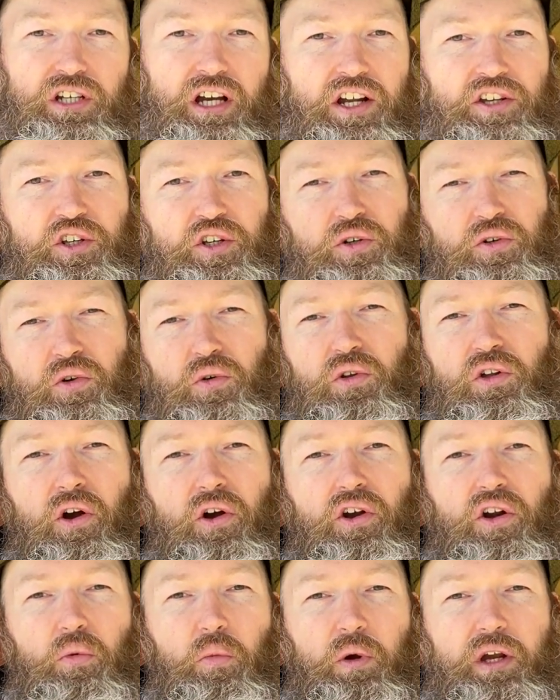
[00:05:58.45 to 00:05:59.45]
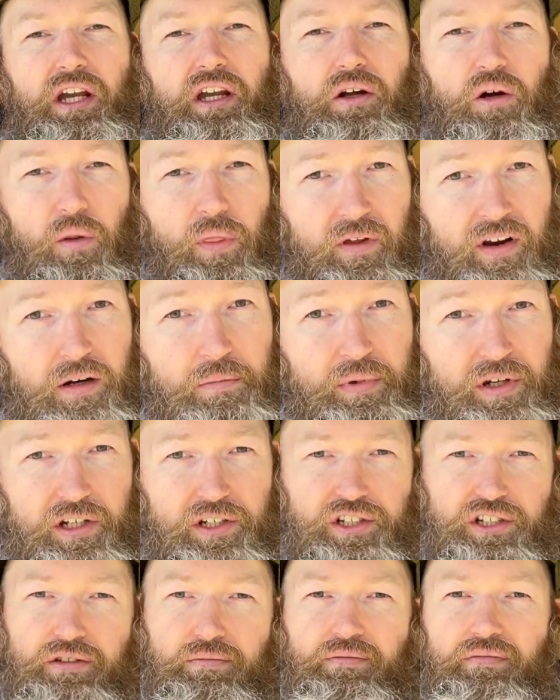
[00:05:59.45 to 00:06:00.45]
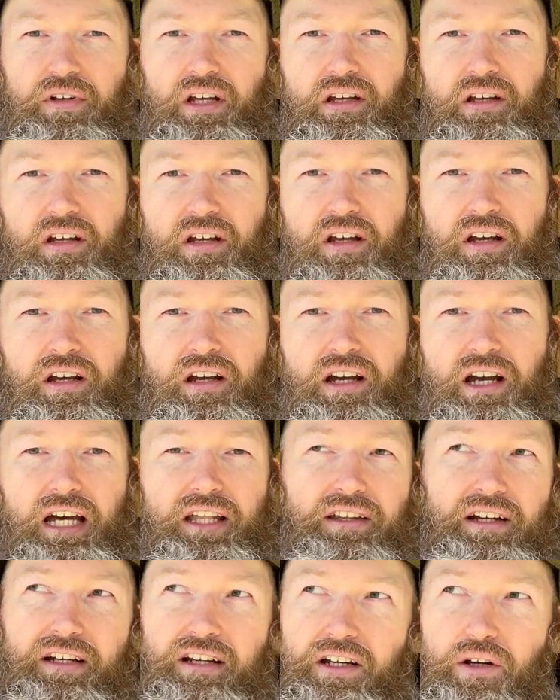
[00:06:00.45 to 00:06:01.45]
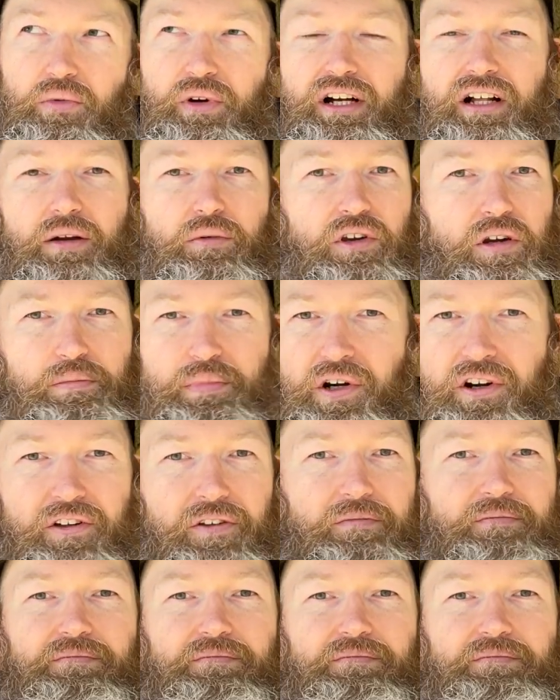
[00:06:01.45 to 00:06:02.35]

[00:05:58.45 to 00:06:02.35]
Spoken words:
and you're no longer working on their bridge. And they're like, well, I'm going to burn it.